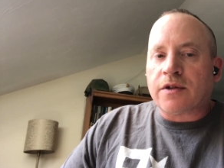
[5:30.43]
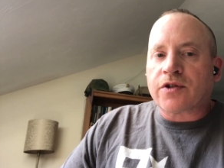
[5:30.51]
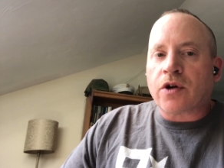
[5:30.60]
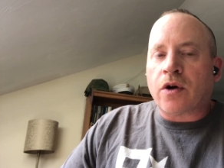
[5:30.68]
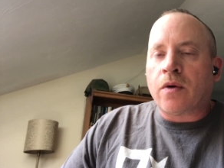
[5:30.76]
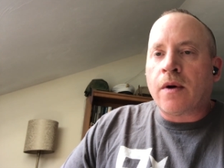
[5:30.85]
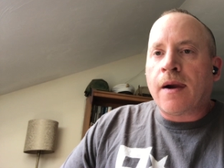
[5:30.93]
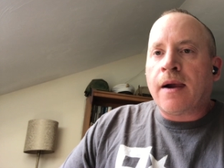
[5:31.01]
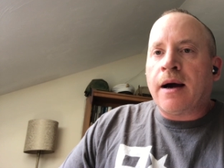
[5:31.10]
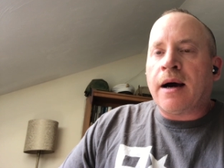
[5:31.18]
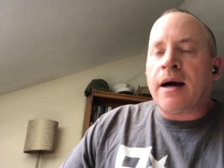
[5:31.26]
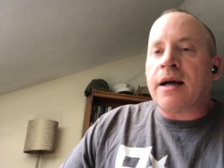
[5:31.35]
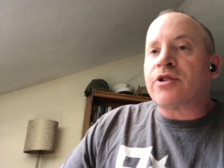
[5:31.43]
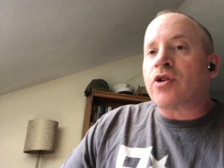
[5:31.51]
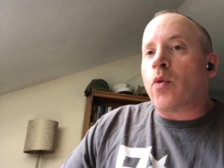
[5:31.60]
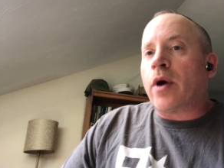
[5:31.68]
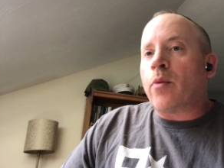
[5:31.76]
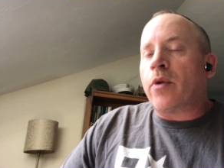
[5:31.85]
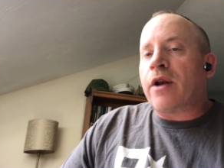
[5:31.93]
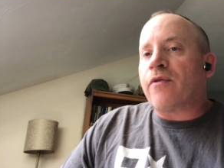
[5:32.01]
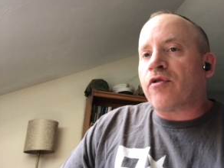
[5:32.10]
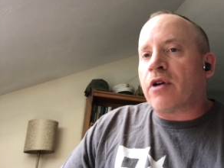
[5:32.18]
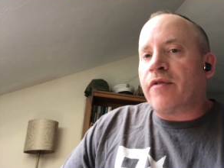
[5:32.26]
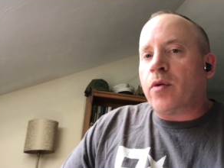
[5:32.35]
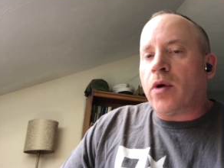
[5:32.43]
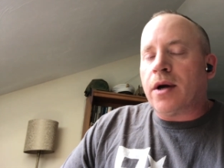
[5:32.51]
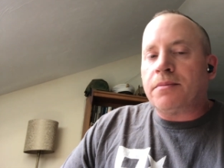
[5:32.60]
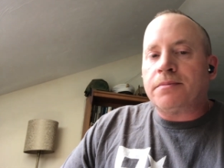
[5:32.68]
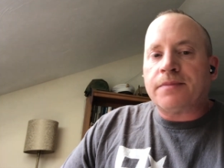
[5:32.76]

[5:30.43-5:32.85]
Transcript: So it's a win-win for everyone.